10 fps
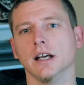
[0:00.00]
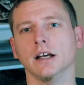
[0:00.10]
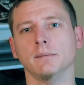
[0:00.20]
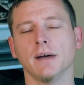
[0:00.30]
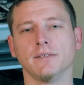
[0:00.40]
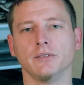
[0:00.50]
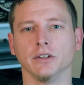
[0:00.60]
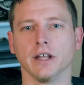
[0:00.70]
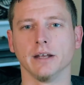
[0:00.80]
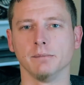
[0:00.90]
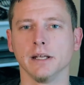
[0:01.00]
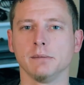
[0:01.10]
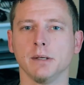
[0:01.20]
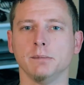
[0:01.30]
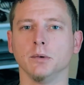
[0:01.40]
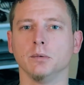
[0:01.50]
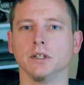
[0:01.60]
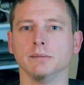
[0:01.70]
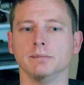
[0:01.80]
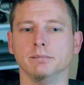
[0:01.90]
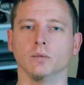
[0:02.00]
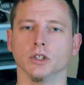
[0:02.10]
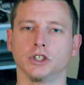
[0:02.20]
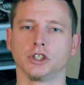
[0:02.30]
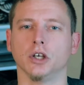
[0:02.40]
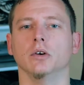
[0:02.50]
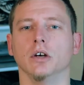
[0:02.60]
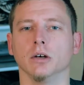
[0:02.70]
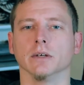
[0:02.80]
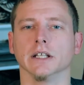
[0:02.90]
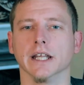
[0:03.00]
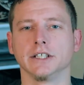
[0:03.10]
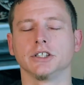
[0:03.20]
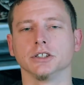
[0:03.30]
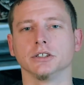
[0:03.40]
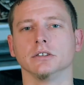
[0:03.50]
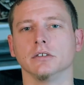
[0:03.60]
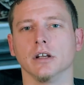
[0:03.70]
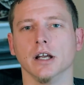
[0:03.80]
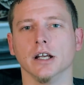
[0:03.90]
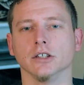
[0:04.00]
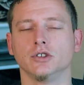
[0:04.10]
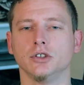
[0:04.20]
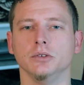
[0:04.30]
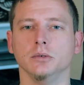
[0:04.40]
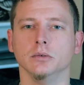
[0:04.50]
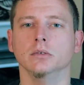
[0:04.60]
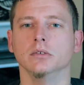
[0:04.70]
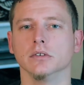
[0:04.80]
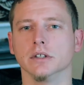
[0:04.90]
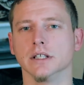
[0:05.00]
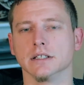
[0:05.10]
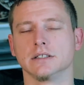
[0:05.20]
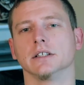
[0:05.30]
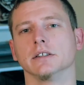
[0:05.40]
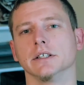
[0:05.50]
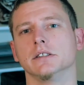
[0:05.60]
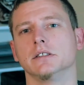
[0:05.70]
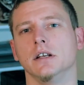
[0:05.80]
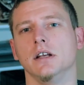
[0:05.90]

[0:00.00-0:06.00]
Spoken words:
I feel that many people would show a relation to this series